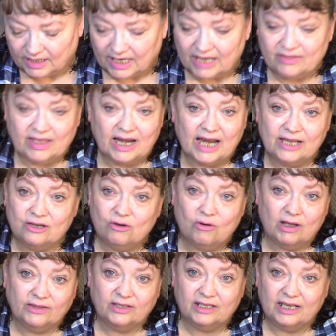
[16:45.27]
And then I can go
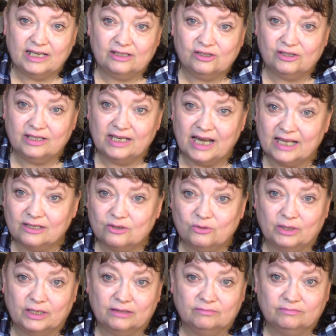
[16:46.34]
on the, to the next
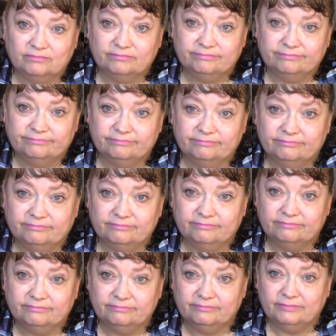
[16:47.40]
one.
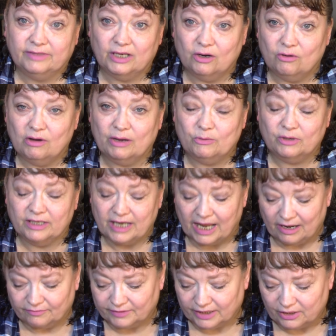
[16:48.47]
You know, I wouldn't
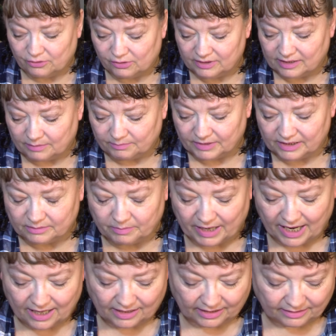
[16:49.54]
have to use up this
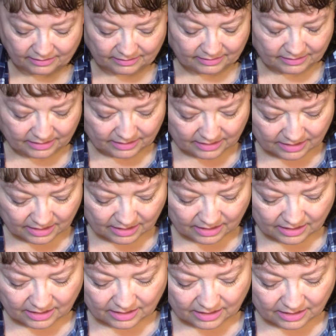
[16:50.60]
palette.
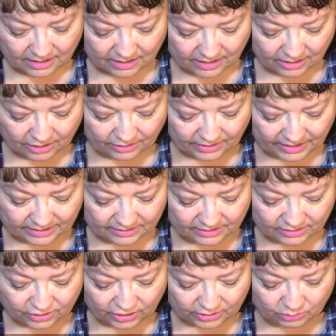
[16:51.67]
Or this
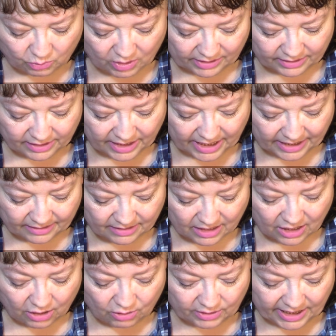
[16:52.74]
just one thing.
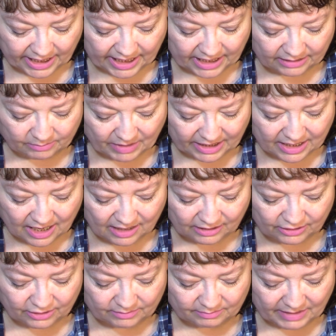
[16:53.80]
Okay, and my
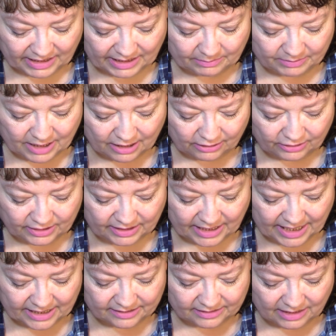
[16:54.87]
color, my lip color
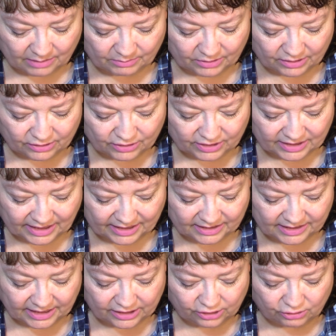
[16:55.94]
today is number
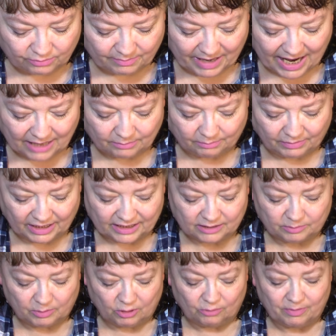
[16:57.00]
62 Matte
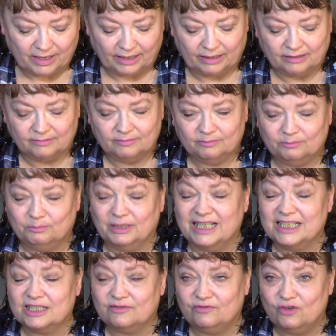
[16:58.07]
Blissful by
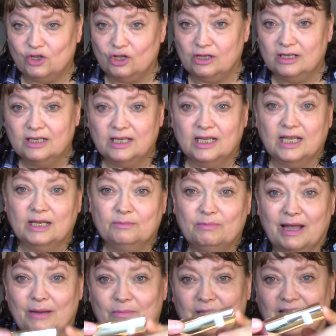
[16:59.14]
Blissful
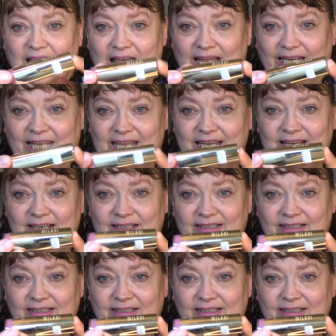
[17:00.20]
by Milani.